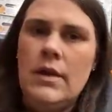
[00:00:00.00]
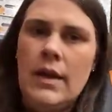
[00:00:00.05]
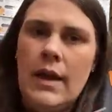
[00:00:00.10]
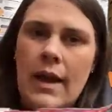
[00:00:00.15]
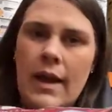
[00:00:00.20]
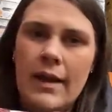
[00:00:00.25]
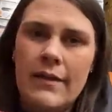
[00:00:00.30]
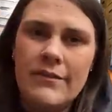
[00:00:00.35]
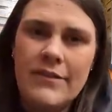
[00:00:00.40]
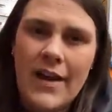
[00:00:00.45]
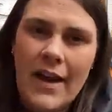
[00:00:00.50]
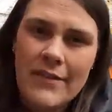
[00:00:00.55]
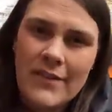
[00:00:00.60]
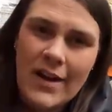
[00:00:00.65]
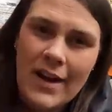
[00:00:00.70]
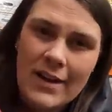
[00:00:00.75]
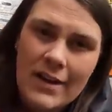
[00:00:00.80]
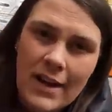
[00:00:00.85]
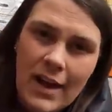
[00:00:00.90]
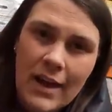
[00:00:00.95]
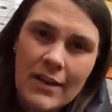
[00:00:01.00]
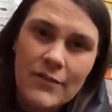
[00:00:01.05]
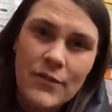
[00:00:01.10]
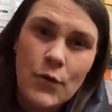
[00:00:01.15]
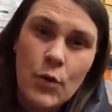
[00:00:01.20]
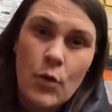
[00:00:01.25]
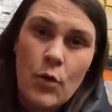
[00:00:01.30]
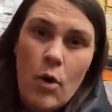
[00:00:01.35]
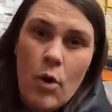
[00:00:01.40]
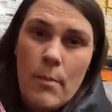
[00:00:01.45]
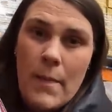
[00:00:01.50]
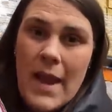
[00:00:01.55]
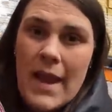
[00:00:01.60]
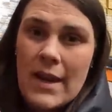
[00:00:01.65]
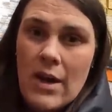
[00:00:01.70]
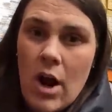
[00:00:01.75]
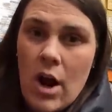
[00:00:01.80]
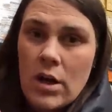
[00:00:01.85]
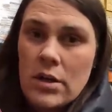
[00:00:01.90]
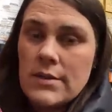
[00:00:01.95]
and $5.99 for
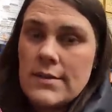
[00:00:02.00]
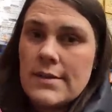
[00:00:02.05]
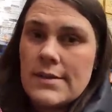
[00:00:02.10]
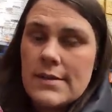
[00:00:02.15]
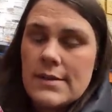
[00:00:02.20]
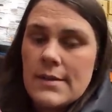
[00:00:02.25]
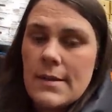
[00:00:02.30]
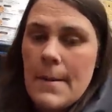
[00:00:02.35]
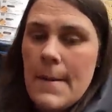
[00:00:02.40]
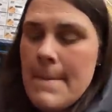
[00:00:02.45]
romaine hearts,